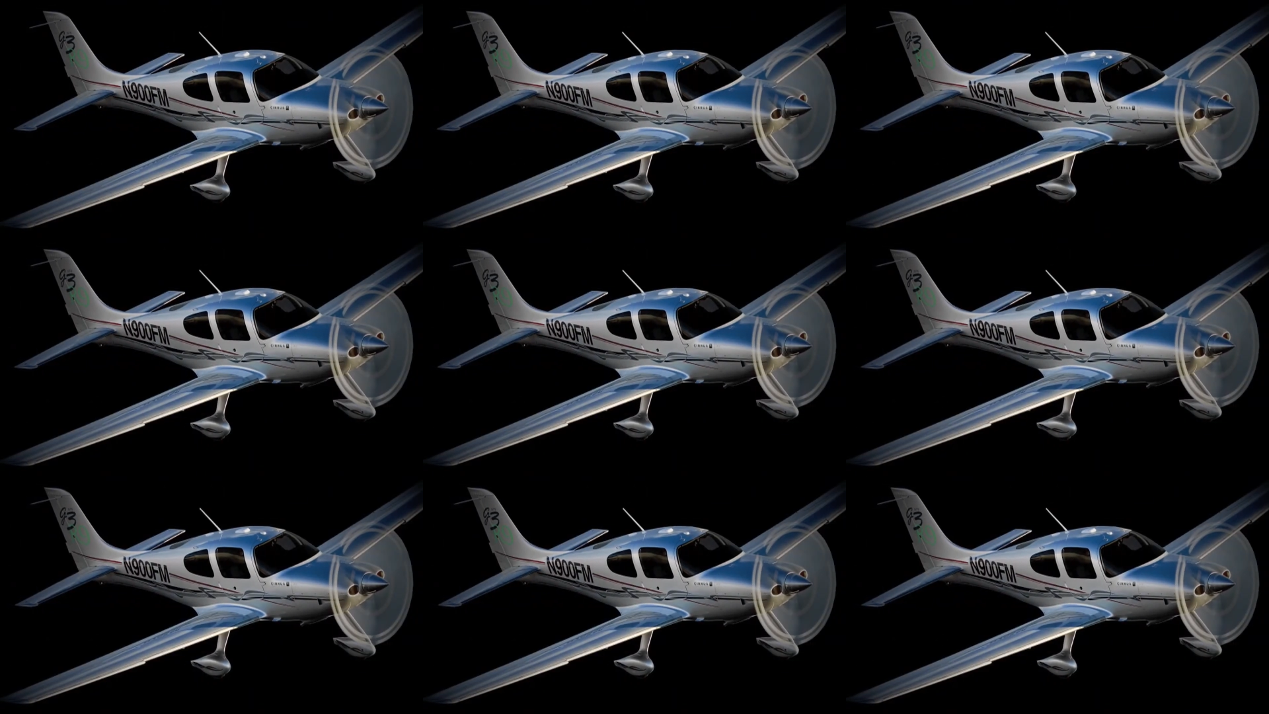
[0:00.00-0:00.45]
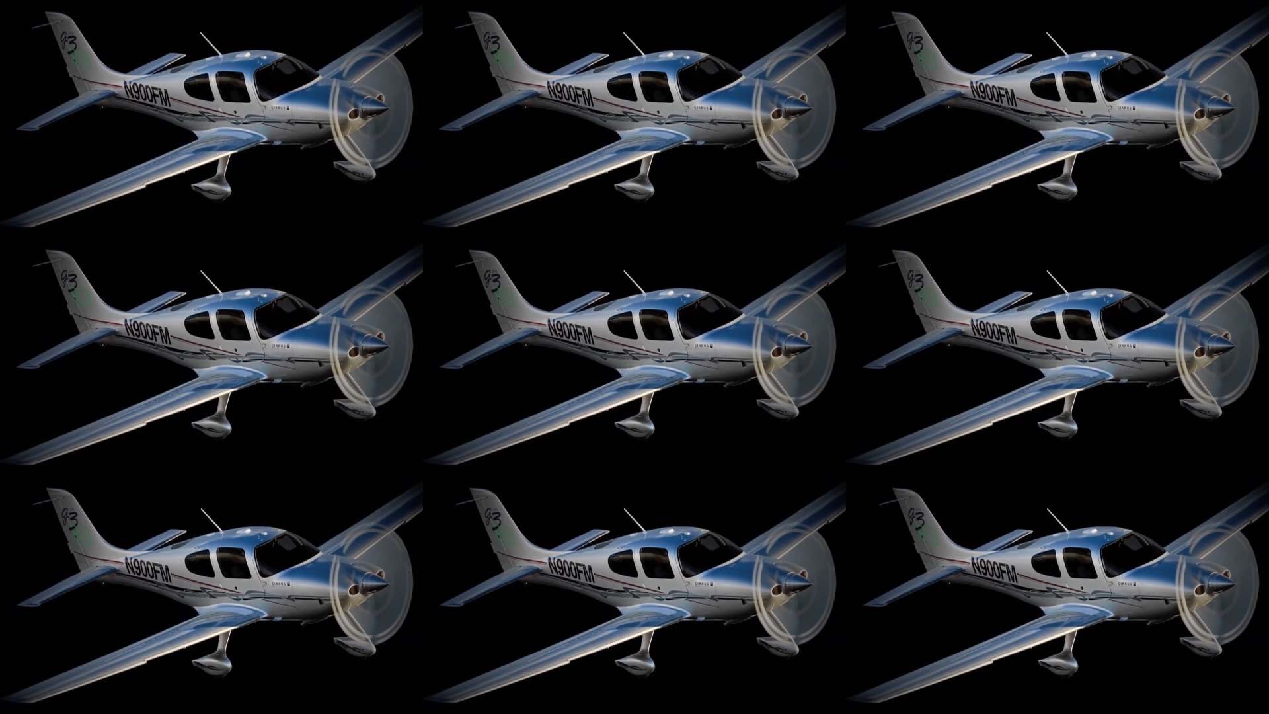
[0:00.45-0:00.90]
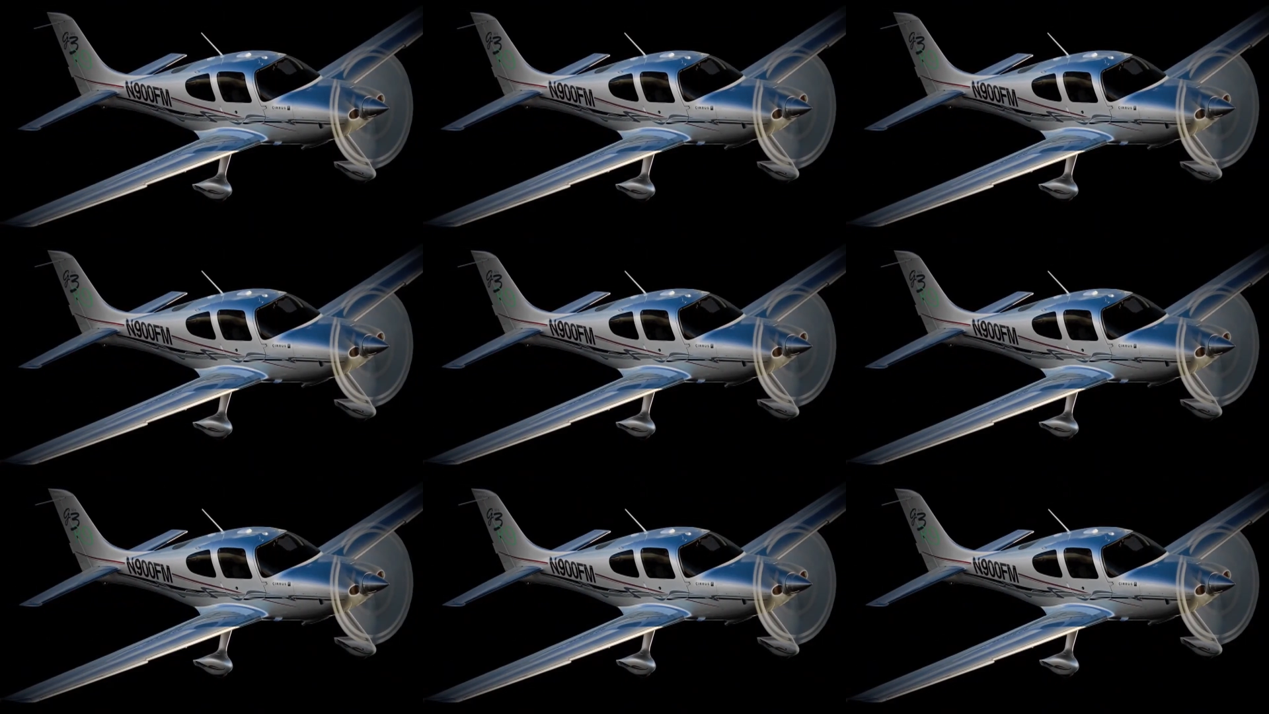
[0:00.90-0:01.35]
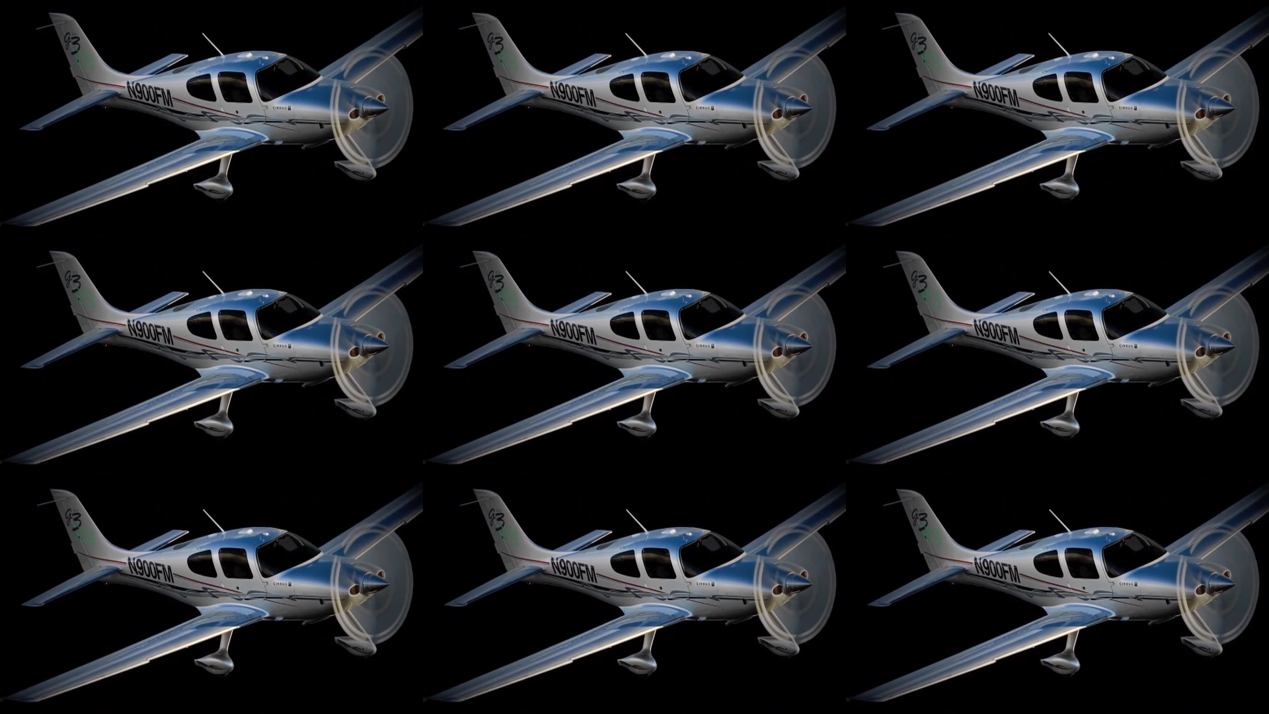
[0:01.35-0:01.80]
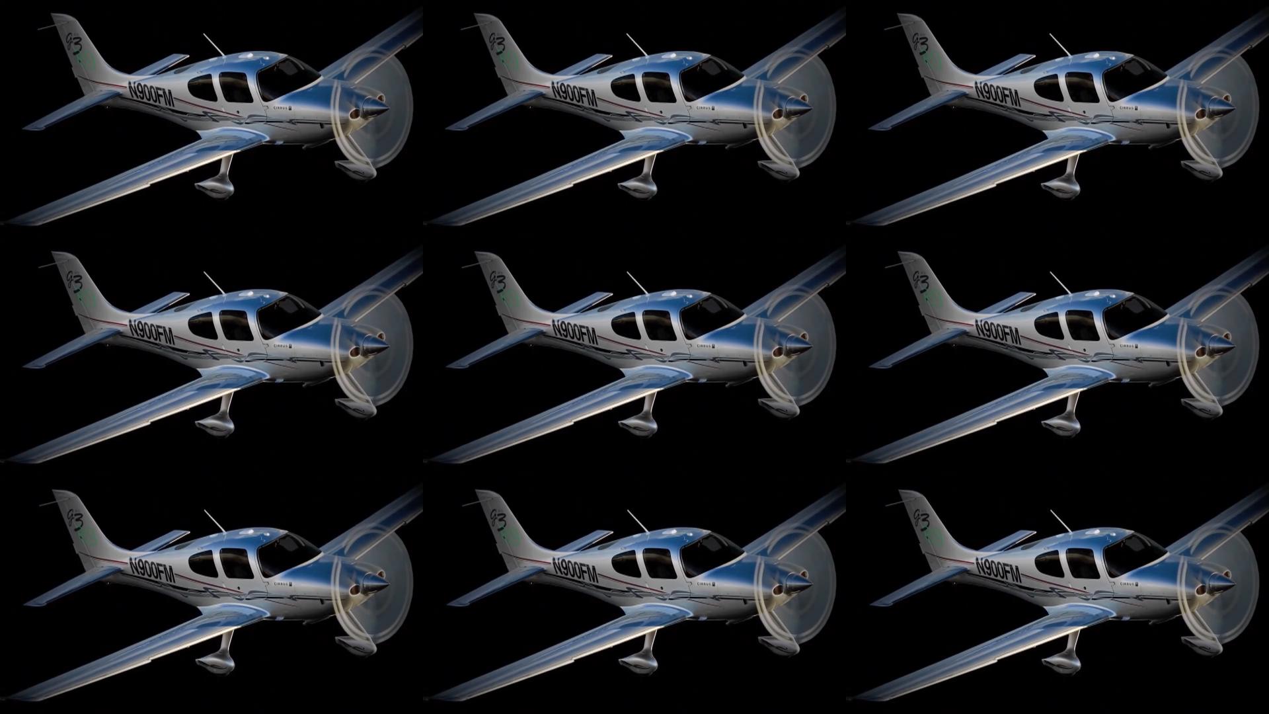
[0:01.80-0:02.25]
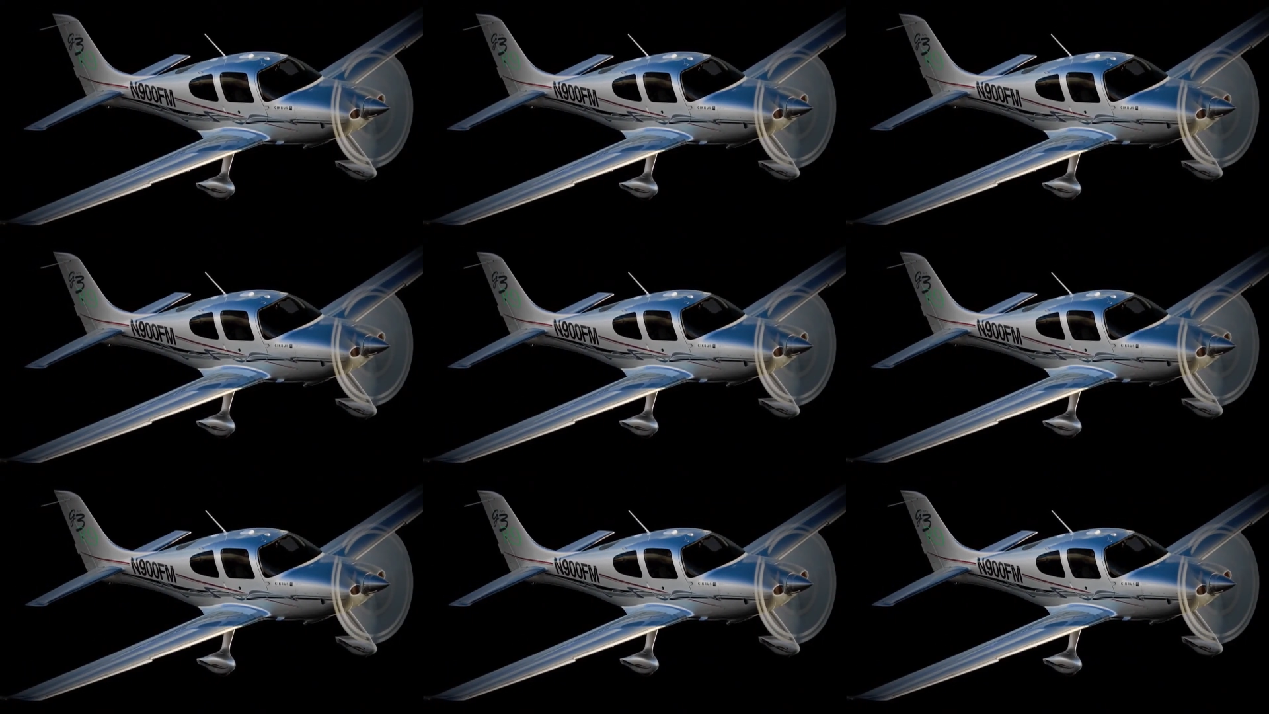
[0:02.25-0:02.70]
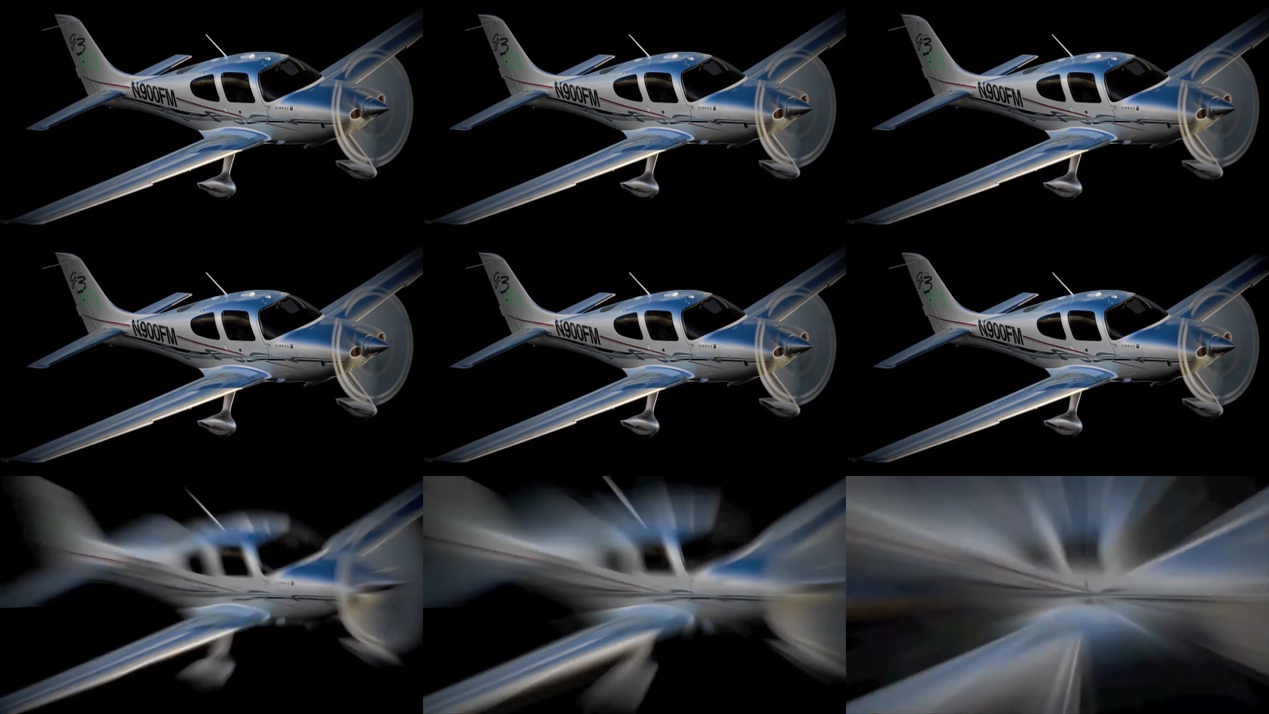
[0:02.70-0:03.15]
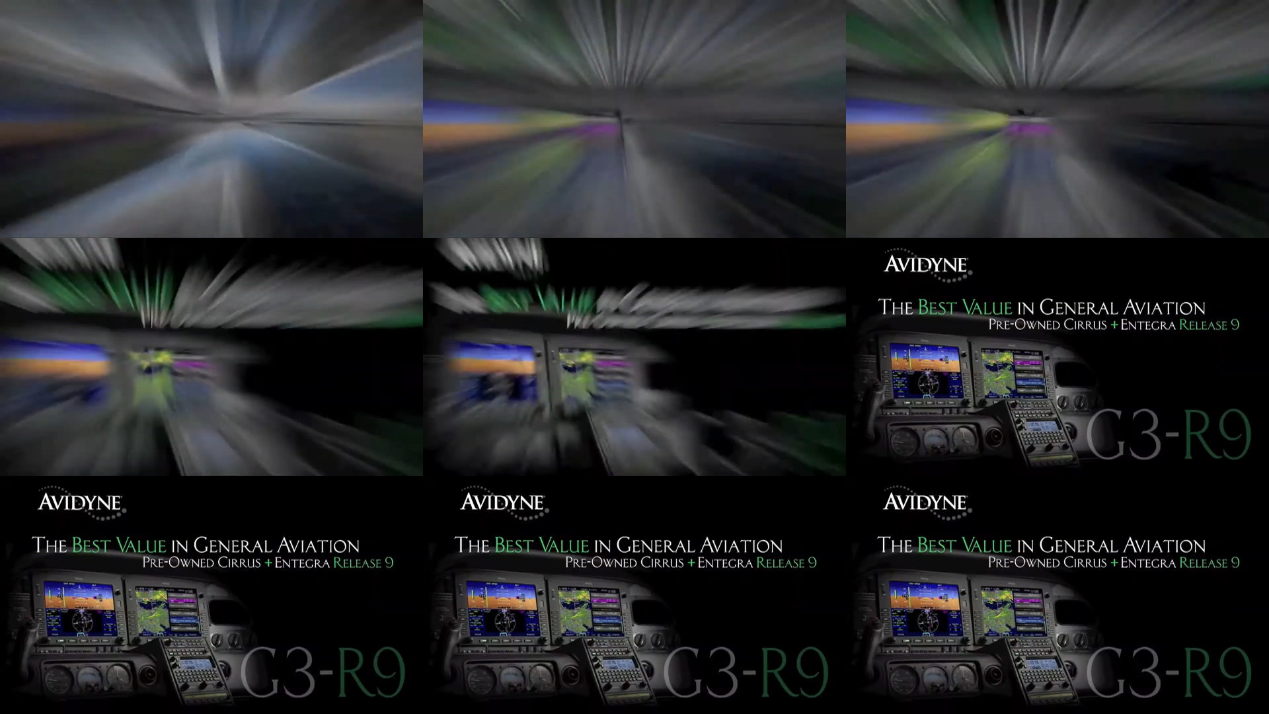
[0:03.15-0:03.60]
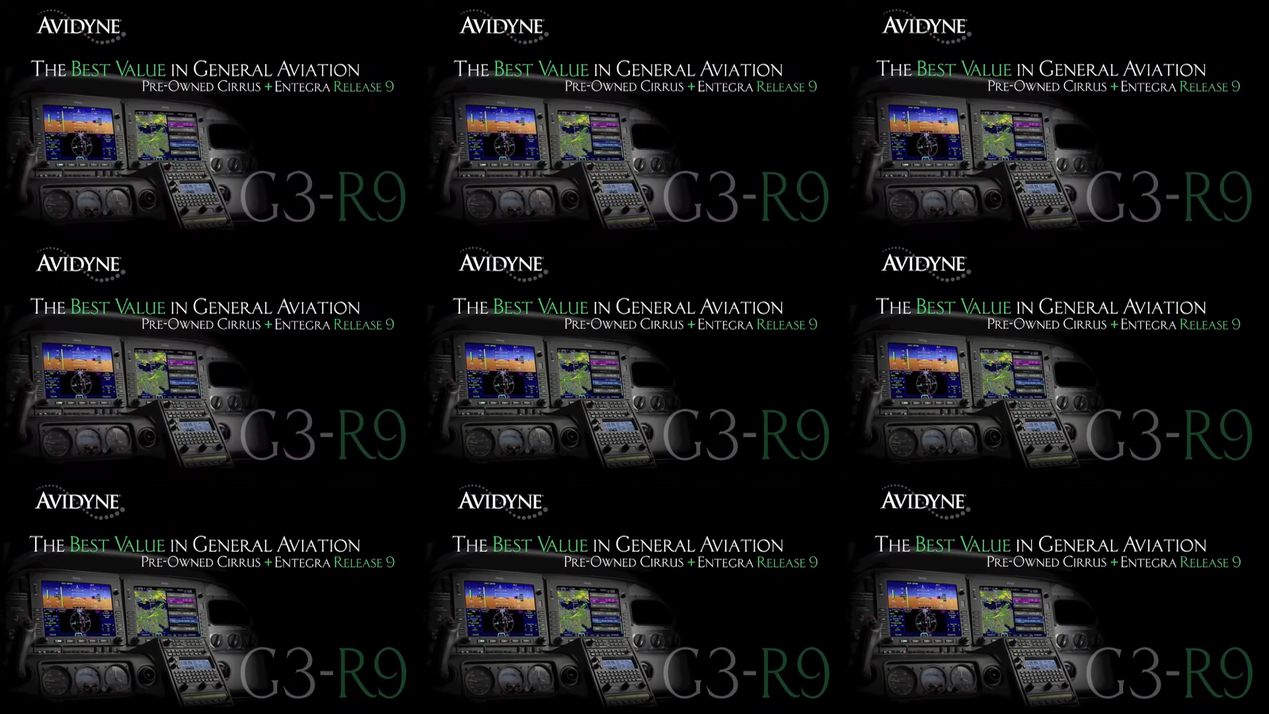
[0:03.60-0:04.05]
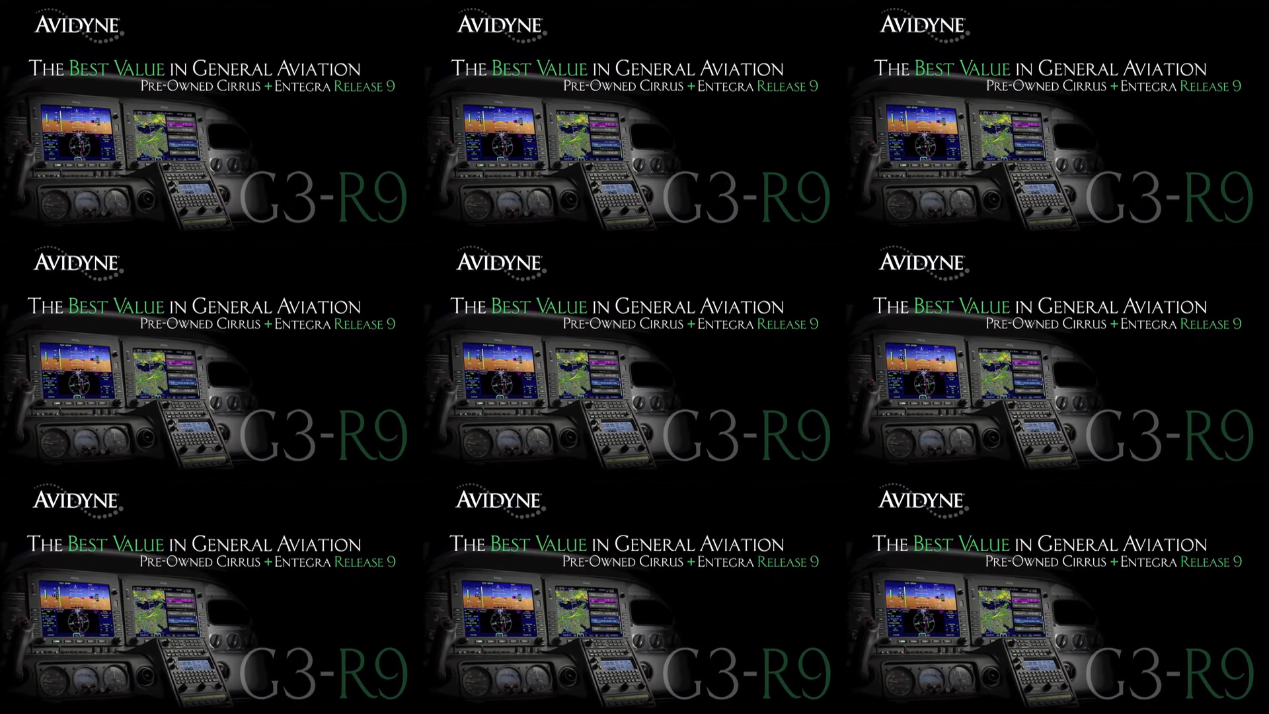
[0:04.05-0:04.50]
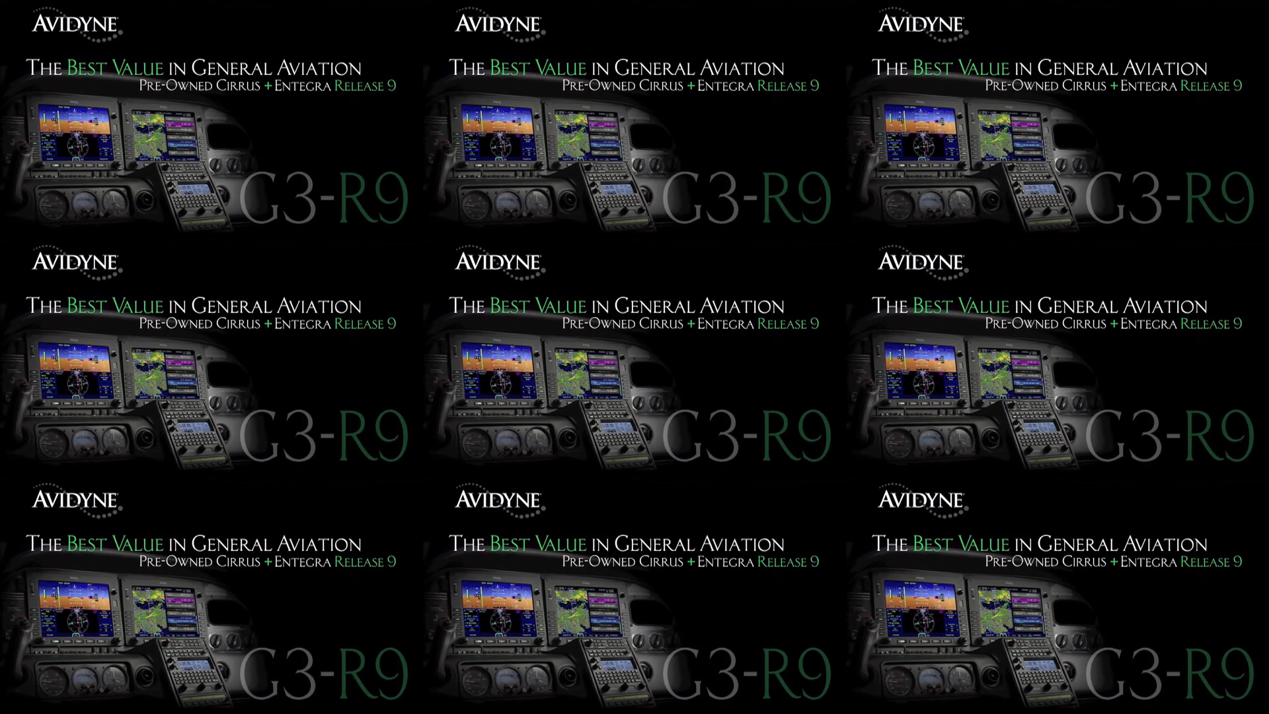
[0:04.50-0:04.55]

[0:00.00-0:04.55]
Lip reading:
(no speaker visible)